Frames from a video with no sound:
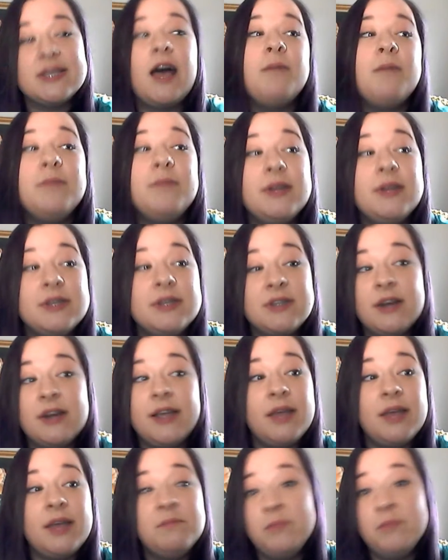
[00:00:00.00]
I'm going to start
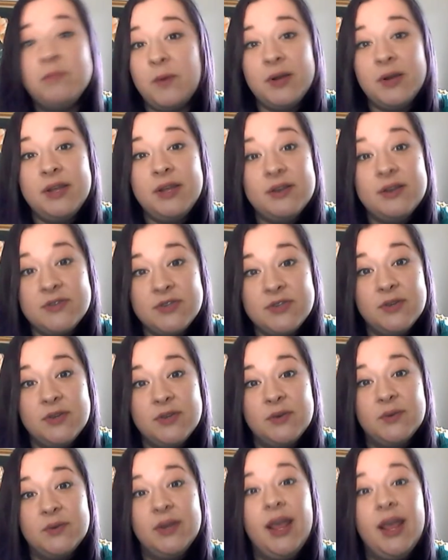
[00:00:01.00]
getting bored here
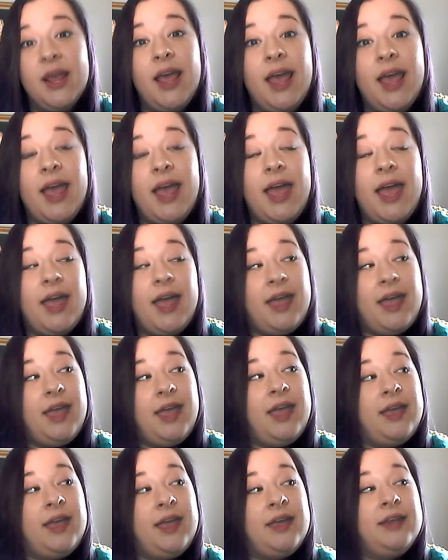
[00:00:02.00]
soon.
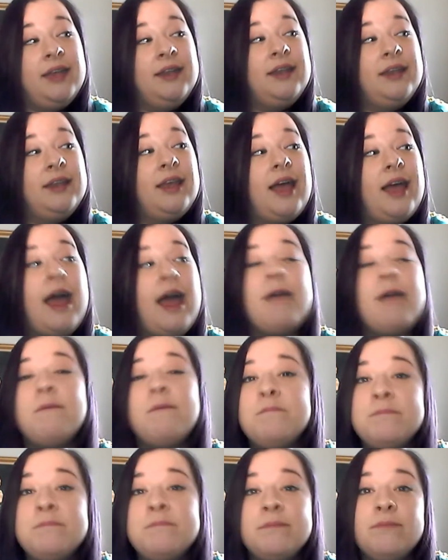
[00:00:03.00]
And
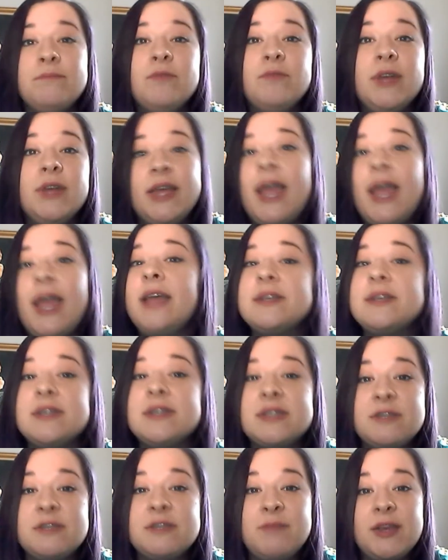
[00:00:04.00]
I'm really
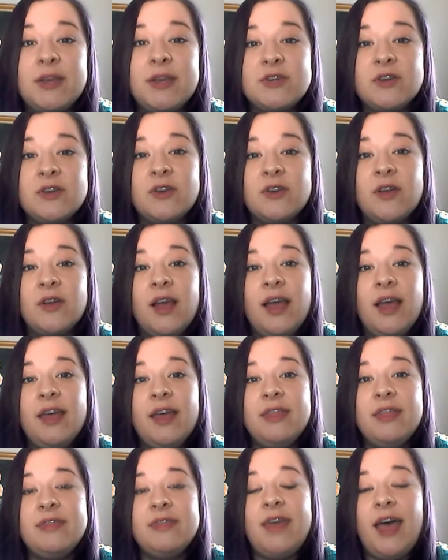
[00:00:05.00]
anxious to make sure
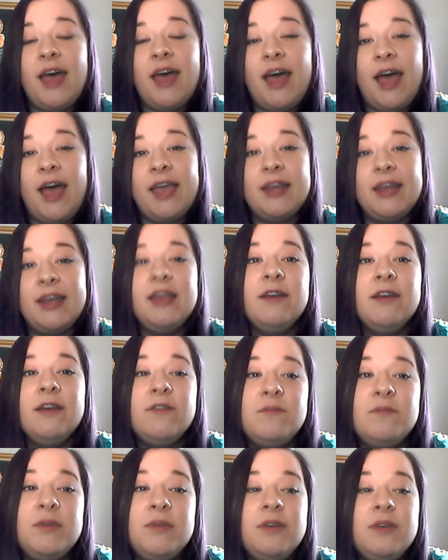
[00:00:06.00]
that I can hear
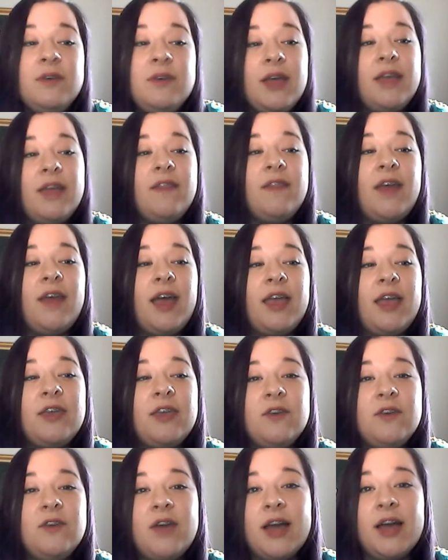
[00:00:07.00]
from you and that
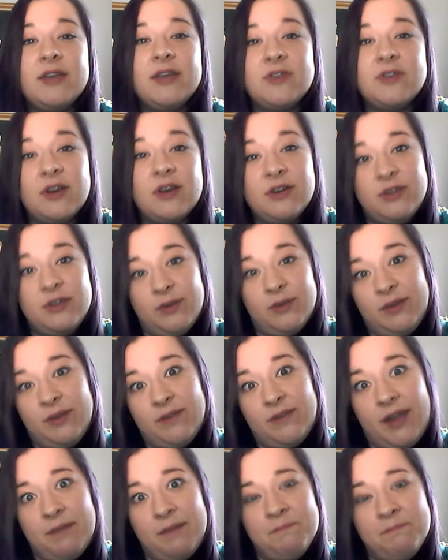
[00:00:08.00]
you guys are doing
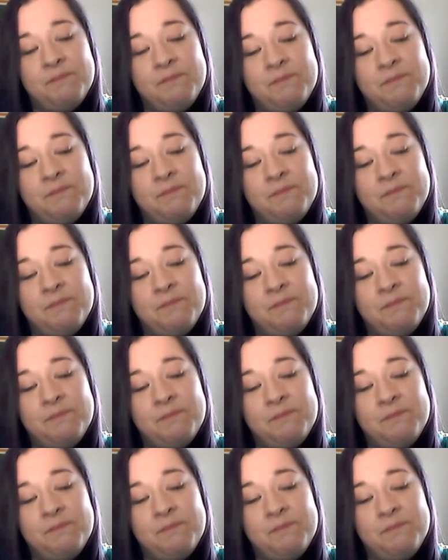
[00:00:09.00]
fine.